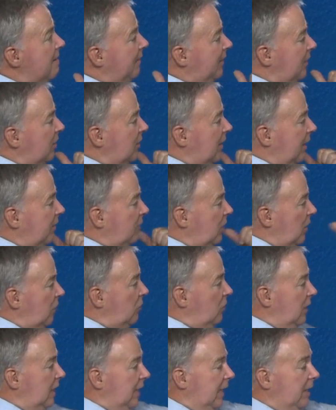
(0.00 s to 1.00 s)
This gives
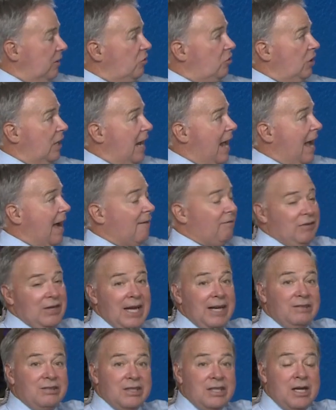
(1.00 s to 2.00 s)
us an inch and a half
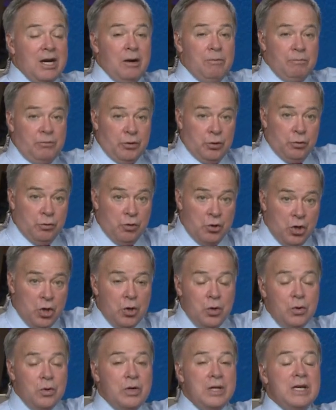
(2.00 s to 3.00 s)
yet to come through through
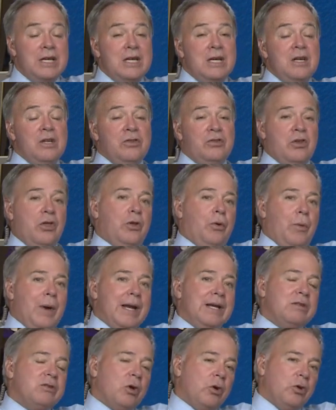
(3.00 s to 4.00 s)
noon. So the
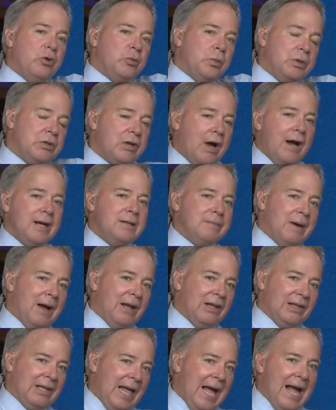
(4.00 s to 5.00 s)
rain totals we talked
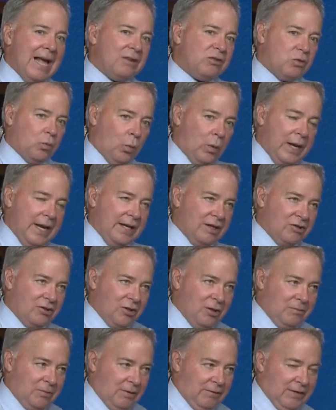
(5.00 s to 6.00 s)
about last week in
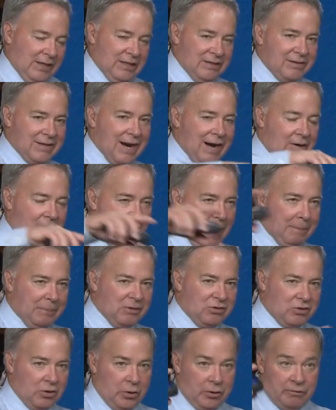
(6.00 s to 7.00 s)
terms of the entire
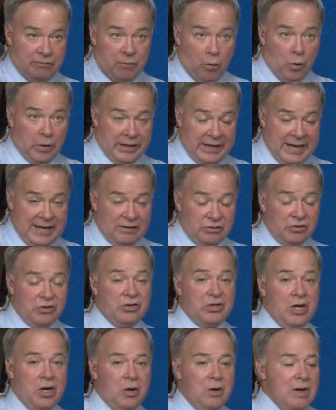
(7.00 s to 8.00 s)
episode of four days or
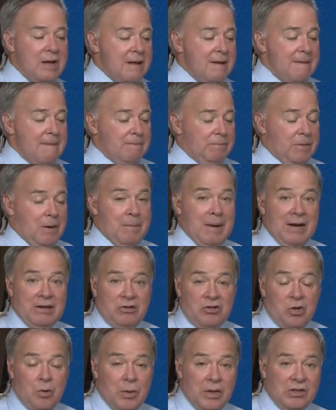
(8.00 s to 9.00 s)
so,
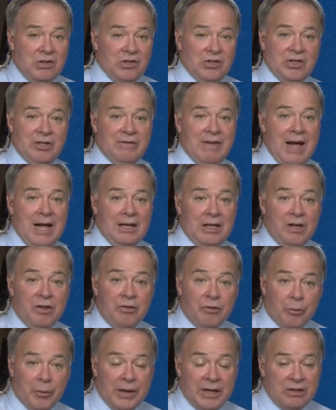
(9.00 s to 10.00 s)
about two inches in the valley,
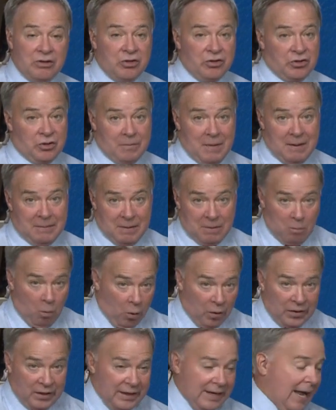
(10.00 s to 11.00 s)
three inches or maybe
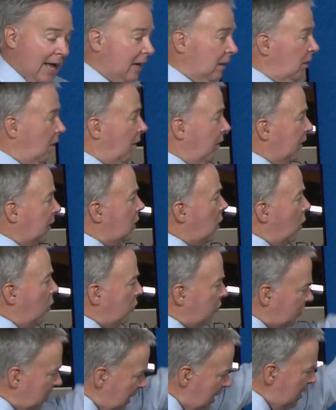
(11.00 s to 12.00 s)
more than that along the
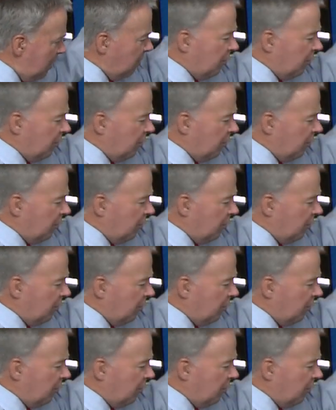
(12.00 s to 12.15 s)
coast.